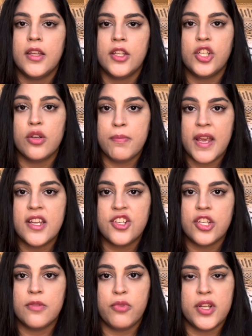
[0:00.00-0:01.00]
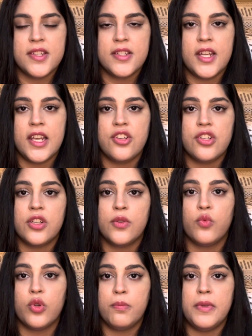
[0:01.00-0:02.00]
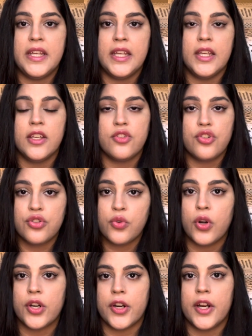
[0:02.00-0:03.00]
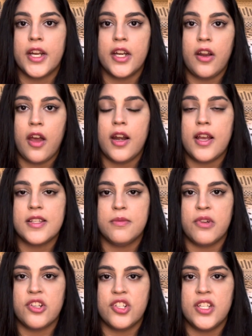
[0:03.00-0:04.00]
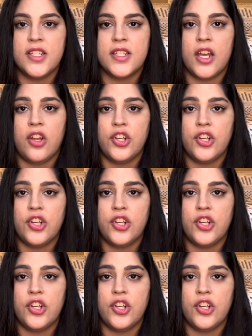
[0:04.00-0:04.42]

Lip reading: your patient presentation will be shorter and not as much detailed.